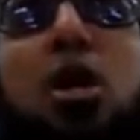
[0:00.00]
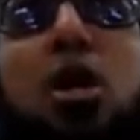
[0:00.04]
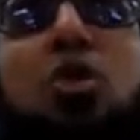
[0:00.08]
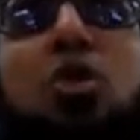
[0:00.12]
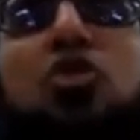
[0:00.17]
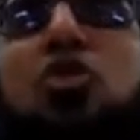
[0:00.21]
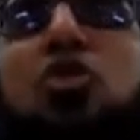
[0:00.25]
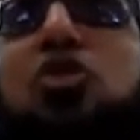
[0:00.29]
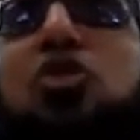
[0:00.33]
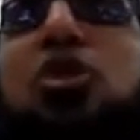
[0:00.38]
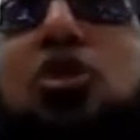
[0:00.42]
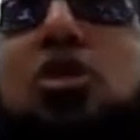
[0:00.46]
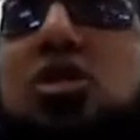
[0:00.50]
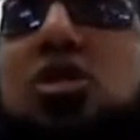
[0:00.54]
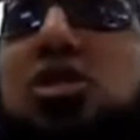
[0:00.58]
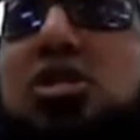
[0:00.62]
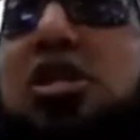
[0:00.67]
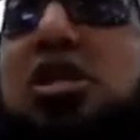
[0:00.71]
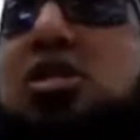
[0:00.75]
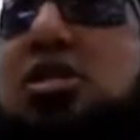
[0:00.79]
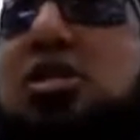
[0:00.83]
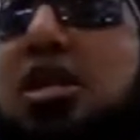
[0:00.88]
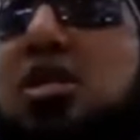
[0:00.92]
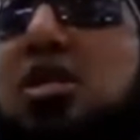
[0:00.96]
You couldn't
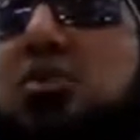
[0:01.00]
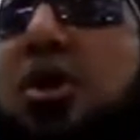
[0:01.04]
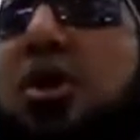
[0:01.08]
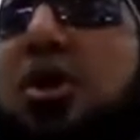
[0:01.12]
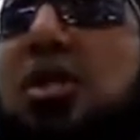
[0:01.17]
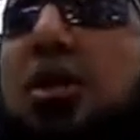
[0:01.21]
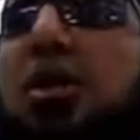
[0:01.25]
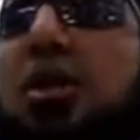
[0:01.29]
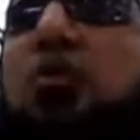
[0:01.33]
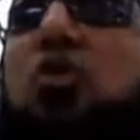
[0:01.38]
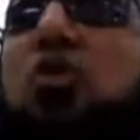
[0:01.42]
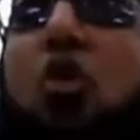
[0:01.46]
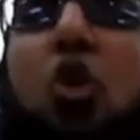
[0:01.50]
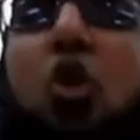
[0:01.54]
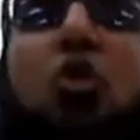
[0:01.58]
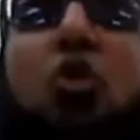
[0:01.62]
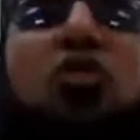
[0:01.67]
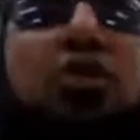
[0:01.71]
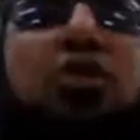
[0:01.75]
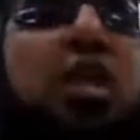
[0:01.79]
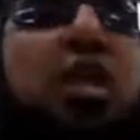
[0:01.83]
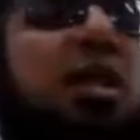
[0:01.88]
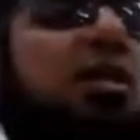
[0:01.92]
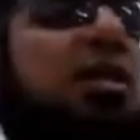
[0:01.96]
just expect them to
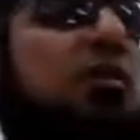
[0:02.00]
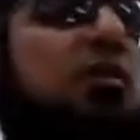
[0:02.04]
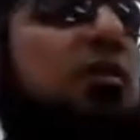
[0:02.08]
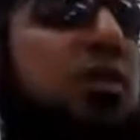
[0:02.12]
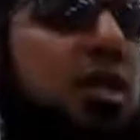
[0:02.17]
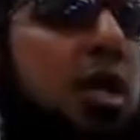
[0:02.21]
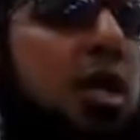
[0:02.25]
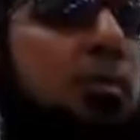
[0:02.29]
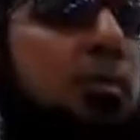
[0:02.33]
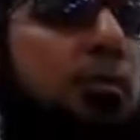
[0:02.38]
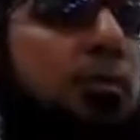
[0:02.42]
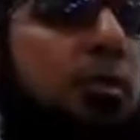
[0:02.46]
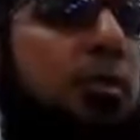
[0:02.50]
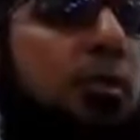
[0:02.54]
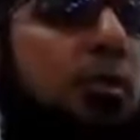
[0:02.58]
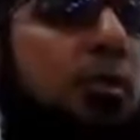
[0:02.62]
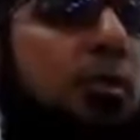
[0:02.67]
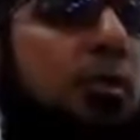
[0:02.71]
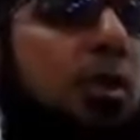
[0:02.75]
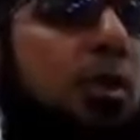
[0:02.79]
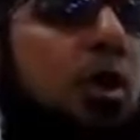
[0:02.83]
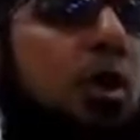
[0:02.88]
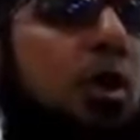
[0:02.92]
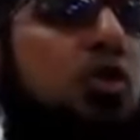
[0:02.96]
overnight give it up.
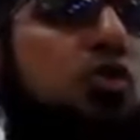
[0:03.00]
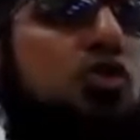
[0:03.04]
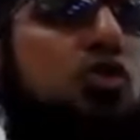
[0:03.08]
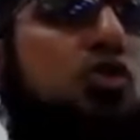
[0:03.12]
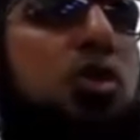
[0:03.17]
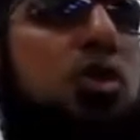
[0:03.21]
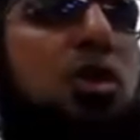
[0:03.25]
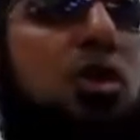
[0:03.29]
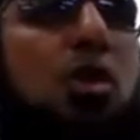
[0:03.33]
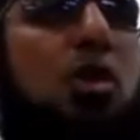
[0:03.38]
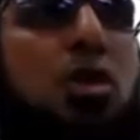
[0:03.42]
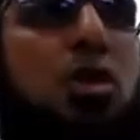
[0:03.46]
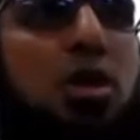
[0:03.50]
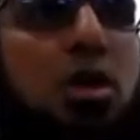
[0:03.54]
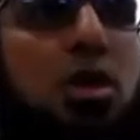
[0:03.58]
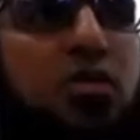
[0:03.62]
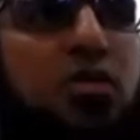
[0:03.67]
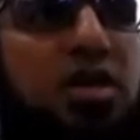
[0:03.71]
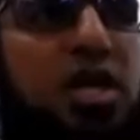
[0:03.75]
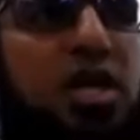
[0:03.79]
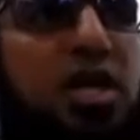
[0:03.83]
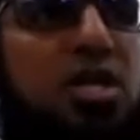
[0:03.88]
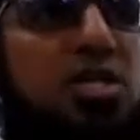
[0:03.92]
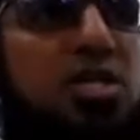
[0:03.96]
So the
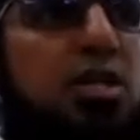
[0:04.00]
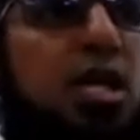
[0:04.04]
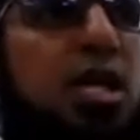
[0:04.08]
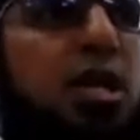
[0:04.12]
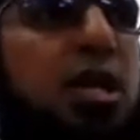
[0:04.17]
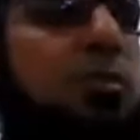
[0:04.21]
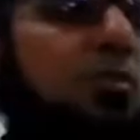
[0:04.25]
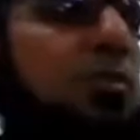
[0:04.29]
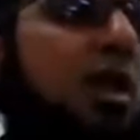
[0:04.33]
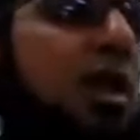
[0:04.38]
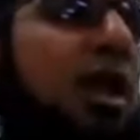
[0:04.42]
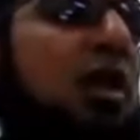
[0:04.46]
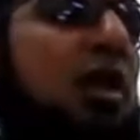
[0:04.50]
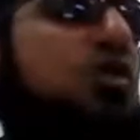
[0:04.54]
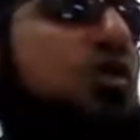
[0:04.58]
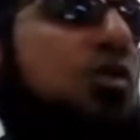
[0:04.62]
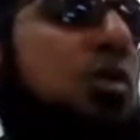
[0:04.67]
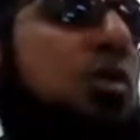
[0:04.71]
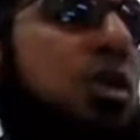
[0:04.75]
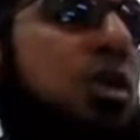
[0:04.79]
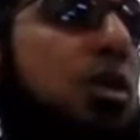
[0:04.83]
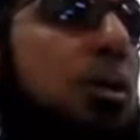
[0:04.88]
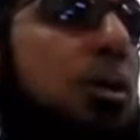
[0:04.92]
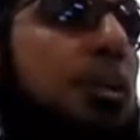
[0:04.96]
revelation came gradually.
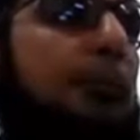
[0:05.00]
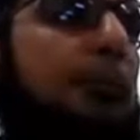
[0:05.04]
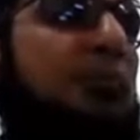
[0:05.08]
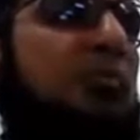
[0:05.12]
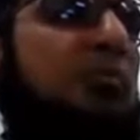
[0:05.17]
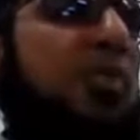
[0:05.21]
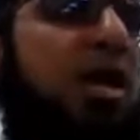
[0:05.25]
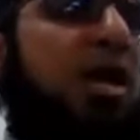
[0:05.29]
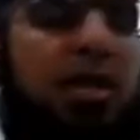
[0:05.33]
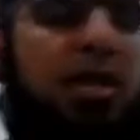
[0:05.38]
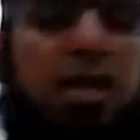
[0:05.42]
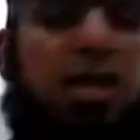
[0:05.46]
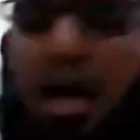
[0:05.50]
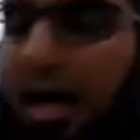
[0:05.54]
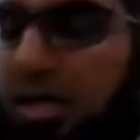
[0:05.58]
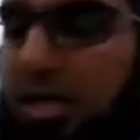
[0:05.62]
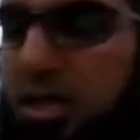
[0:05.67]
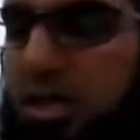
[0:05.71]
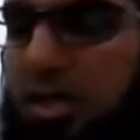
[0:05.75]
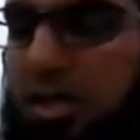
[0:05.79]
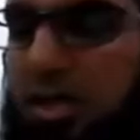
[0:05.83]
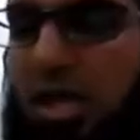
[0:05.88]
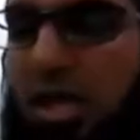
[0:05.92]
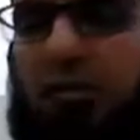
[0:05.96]
And as
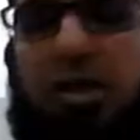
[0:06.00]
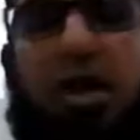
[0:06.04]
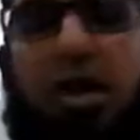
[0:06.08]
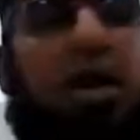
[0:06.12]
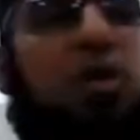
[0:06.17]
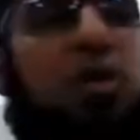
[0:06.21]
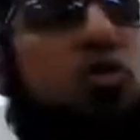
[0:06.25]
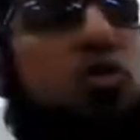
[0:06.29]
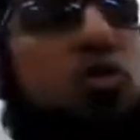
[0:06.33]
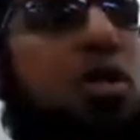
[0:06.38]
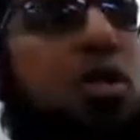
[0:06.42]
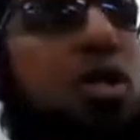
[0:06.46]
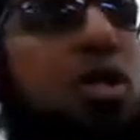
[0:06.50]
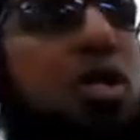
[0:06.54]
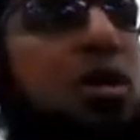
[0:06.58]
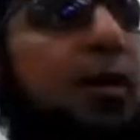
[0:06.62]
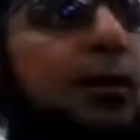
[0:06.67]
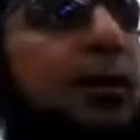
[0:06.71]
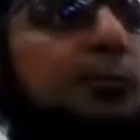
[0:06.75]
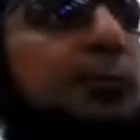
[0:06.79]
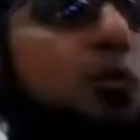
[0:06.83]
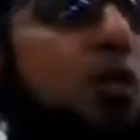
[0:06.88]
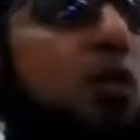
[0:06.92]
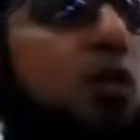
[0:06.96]
it came
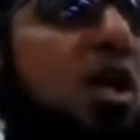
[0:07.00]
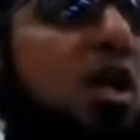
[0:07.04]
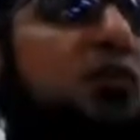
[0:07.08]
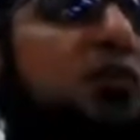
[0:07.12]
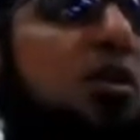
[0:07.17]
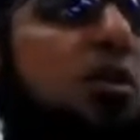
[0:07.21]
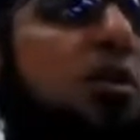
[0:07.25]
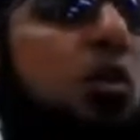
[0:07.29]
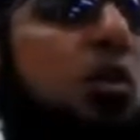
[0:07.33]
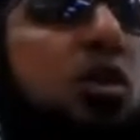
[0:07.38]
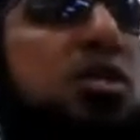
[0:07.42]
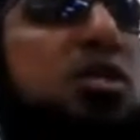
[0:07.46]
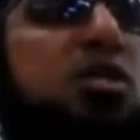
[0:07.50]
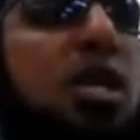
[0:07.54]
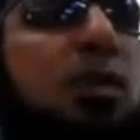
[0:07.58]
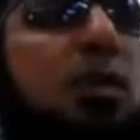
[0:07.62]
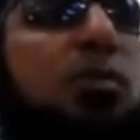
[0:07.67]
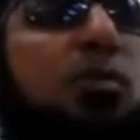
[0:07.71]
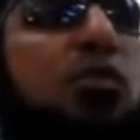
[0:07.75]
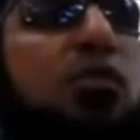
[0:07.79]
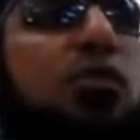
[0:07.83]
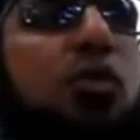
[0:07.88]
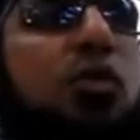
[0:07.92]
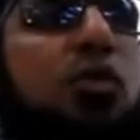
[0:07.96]
gradually, whatever laws came
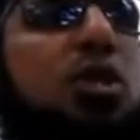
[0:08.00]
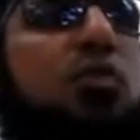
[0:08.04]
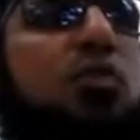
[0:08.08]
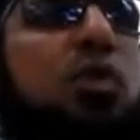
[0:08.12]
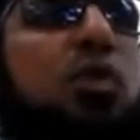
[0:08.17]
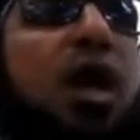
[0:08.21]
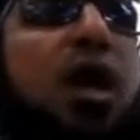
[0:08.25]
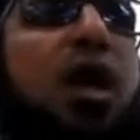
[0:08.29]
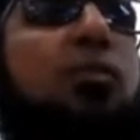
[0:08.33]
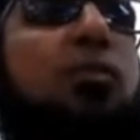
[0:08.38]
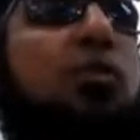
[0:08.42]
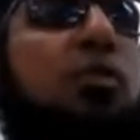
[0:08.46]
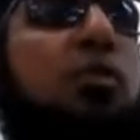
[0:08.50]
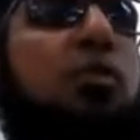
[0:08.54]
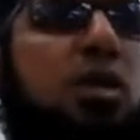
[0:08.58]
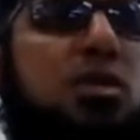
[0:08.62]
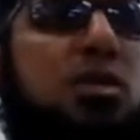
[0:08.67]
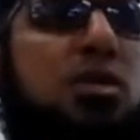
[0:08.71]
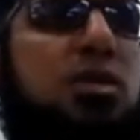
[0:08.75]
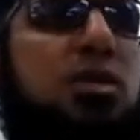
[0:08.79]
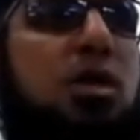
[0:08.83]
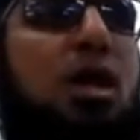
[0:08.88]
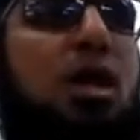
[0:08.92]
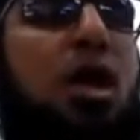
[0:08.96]
before it,
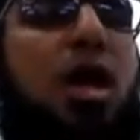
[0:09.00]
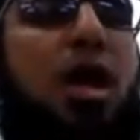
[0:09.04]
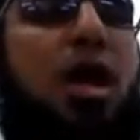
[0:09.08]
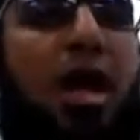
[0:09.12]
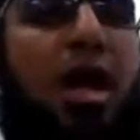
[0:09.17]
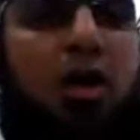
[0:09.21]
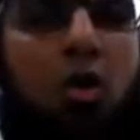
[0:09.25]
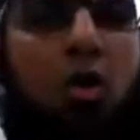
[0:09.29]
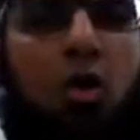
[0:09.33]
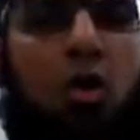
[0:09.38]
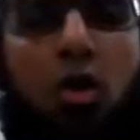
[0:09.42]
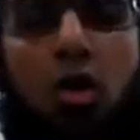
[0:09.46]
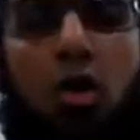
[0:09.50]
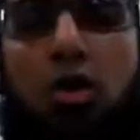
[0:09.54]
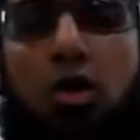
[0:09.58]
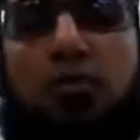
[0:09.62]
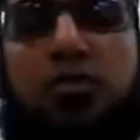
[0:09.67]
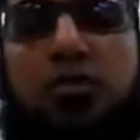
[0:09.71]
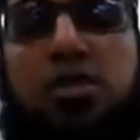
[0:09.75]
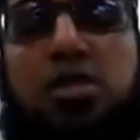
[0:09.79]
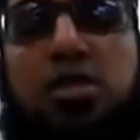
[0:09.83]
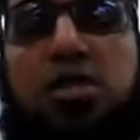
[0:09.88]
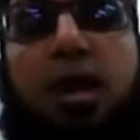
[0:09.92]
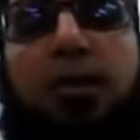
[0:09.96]
And all
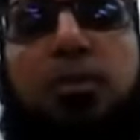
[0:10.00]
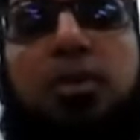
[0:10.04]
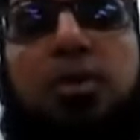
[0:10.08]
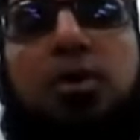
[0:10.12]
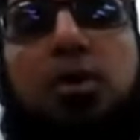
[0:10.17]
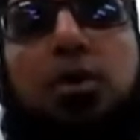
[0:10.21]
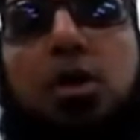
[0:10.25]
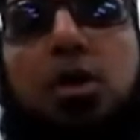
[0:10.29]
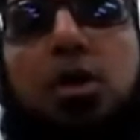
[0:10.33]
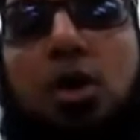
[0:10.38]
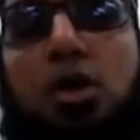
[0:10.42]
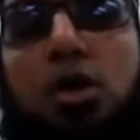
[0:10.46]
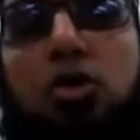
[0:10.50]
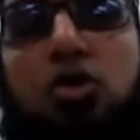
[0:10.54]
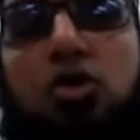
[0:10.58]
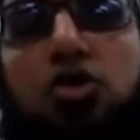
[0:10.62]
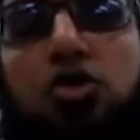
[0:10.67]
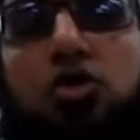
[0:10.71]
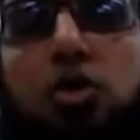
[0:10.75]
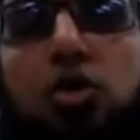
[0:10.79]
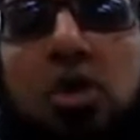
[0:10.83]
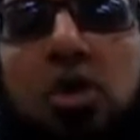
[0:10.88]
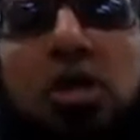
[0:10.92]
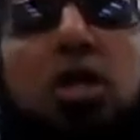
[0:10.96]
of this happened
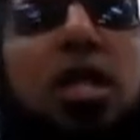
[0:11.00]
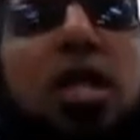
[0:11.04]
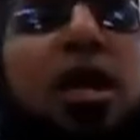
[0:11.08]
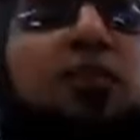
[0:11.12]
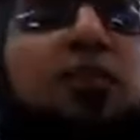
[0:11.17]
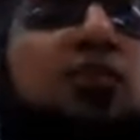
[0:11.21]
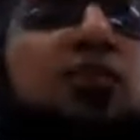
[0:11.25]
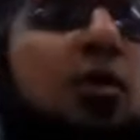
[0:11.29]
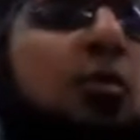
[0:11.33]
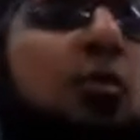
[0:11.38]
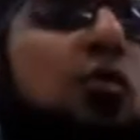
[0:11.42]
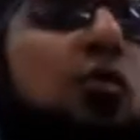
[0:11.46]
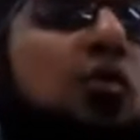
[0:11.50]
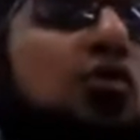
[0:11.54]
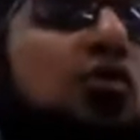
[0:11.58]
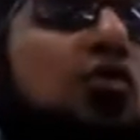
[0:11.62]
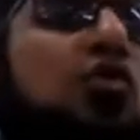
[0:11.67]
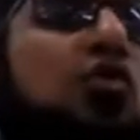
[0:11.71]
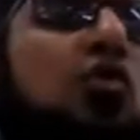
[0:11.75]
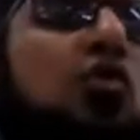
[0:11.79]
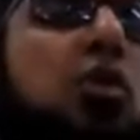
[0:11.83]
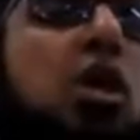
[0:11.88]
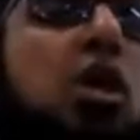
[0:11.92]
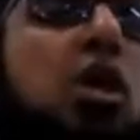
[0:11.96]
during the lifetime of
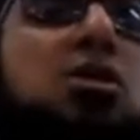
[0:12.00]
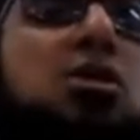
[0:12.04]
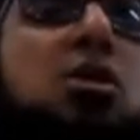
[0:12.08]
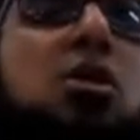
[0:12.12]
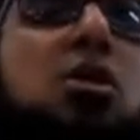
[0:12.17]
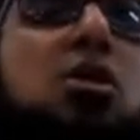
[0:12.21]
Rasulullah